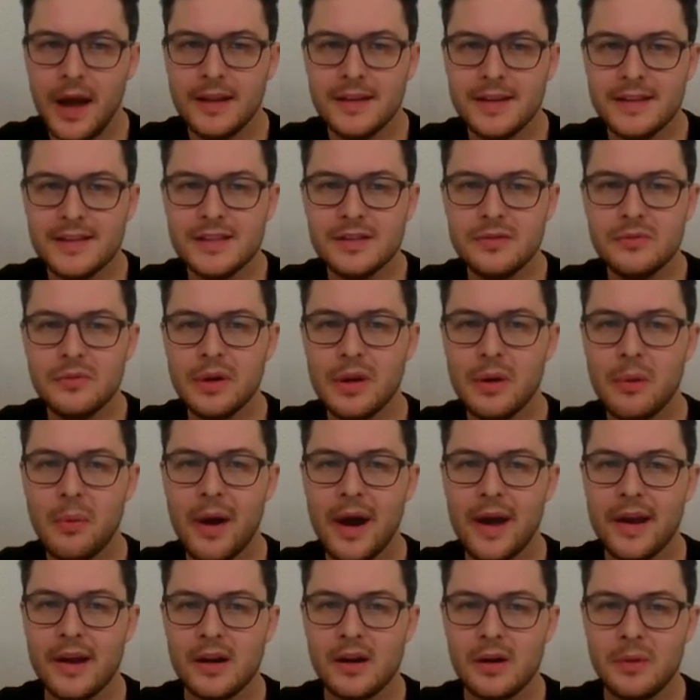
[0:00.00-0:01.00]
This is
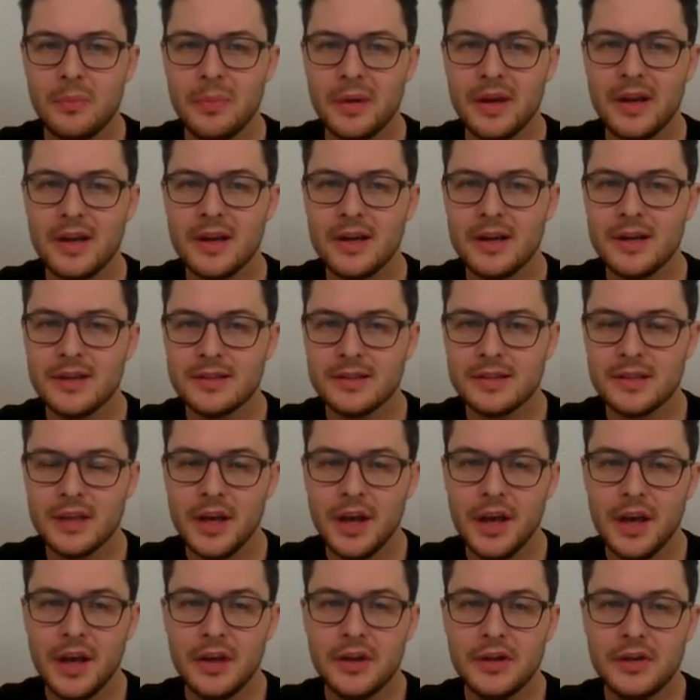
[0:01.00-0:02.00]
required because,
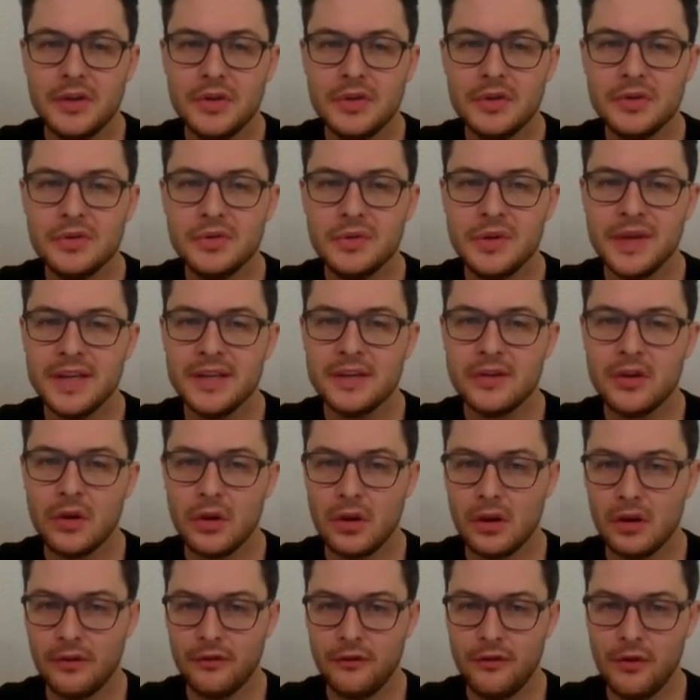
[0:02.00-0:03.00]
due to
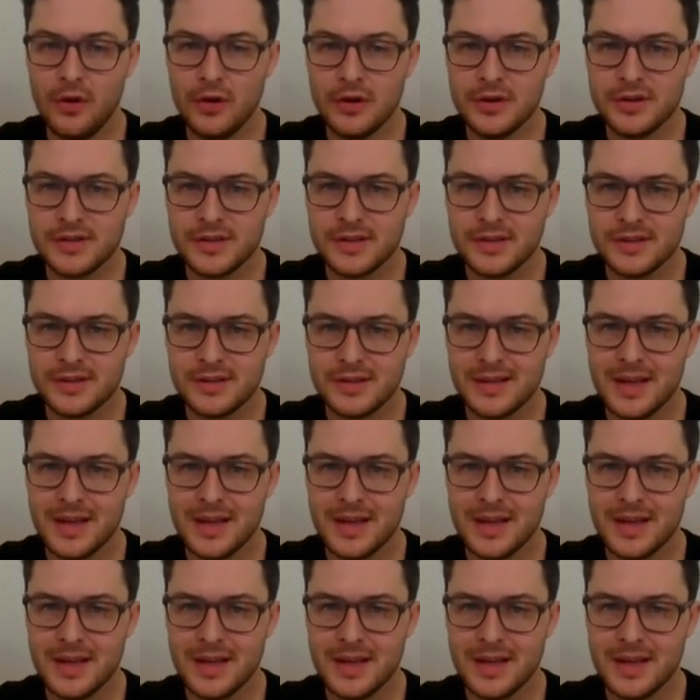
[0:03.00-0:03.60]
internal forces,